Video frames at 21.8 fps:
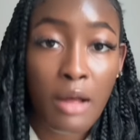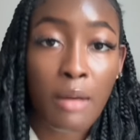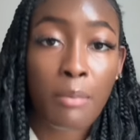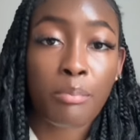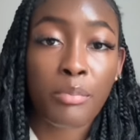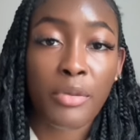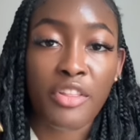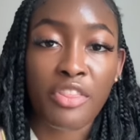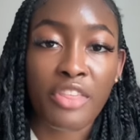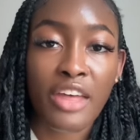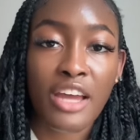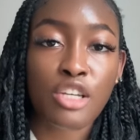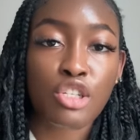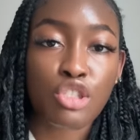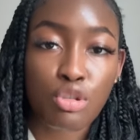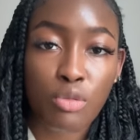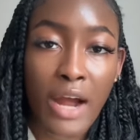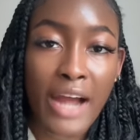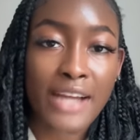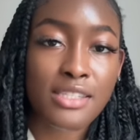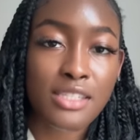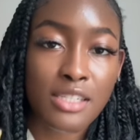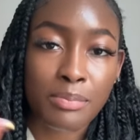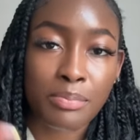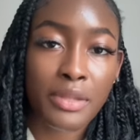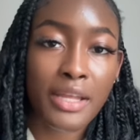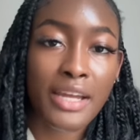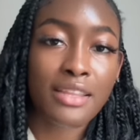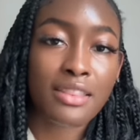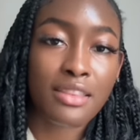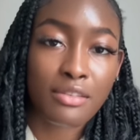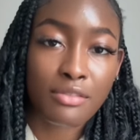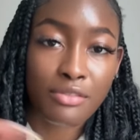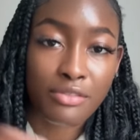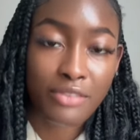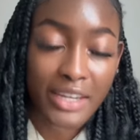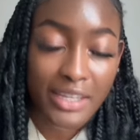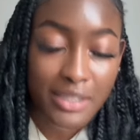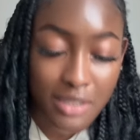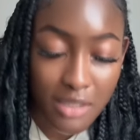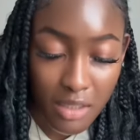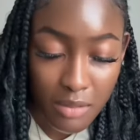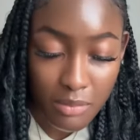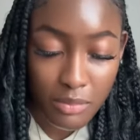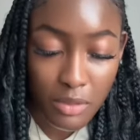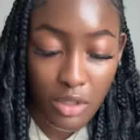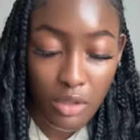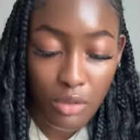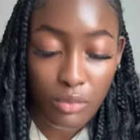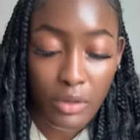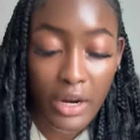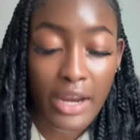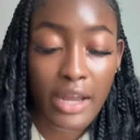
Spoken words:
but then try to play the victim, right?